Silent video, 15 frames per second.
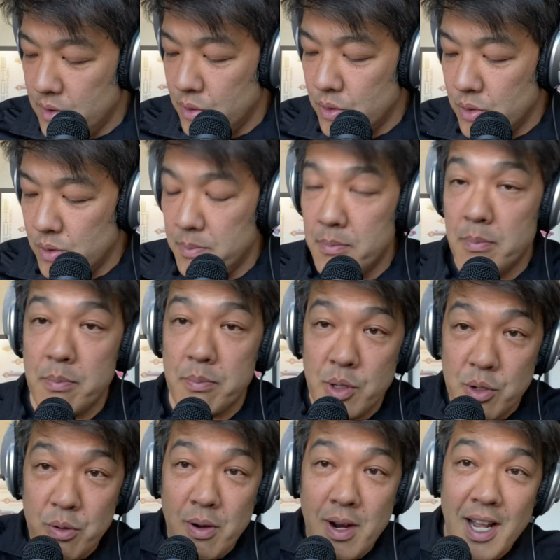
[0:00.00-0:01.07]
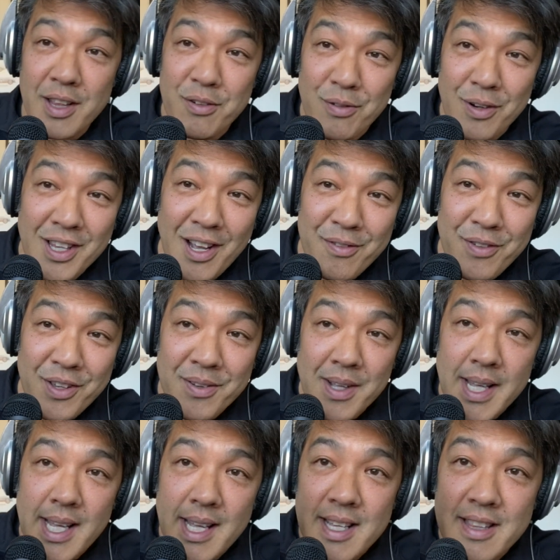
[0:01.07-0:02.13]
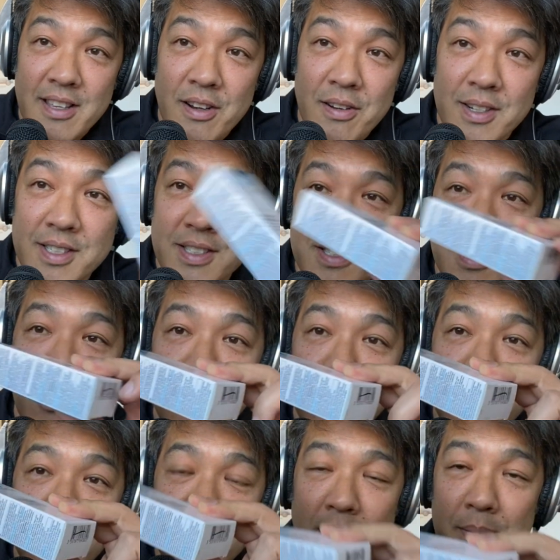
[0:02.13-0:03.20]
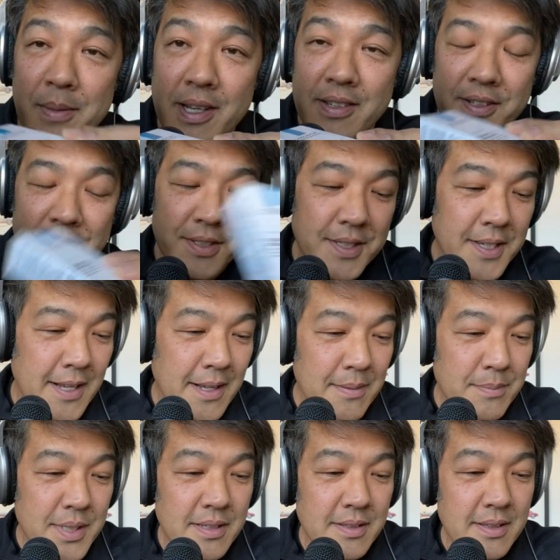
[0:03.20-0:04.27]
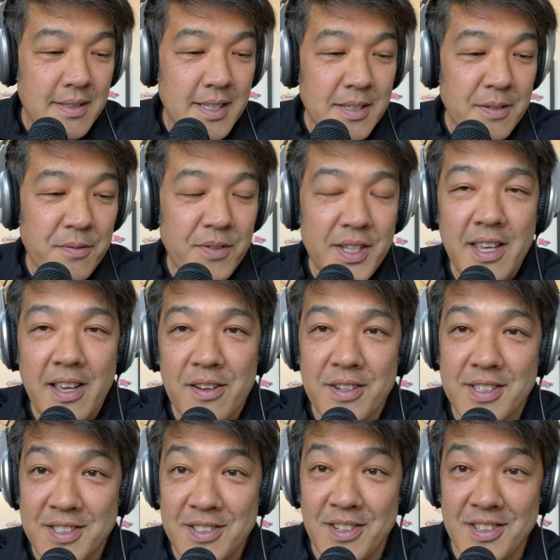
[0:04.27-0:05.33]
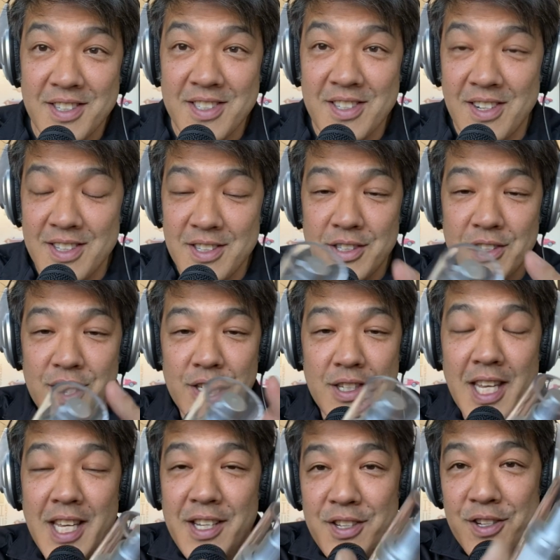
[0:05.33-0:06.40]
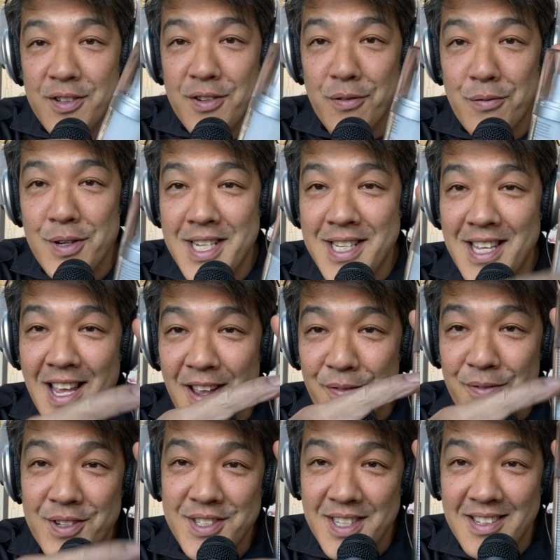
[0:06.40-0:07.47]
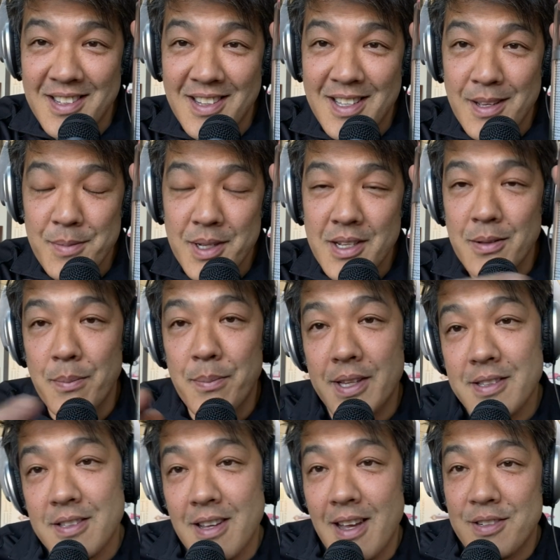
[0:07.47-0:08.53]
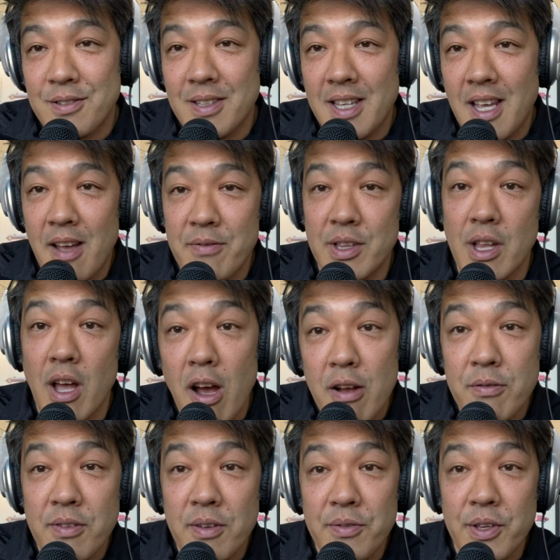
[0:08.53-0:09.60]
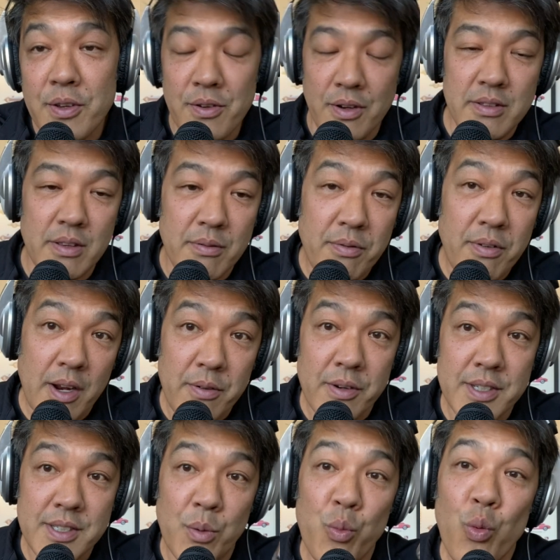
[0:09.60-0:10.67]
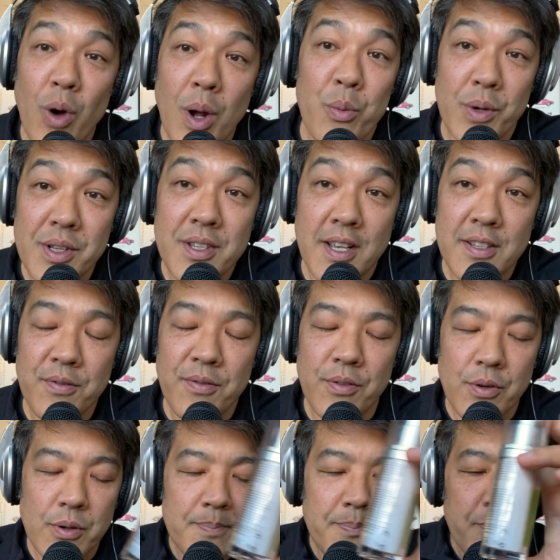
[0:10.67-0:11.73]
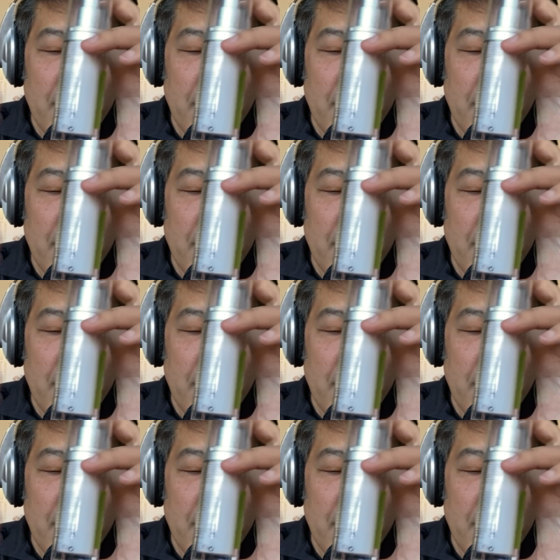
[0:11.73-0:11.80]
or Murad, what have you, there are so many chemicals. Um, so this video is not designed to teach you to read every single chemical, but to actually have an overview on fragrance and what we test for.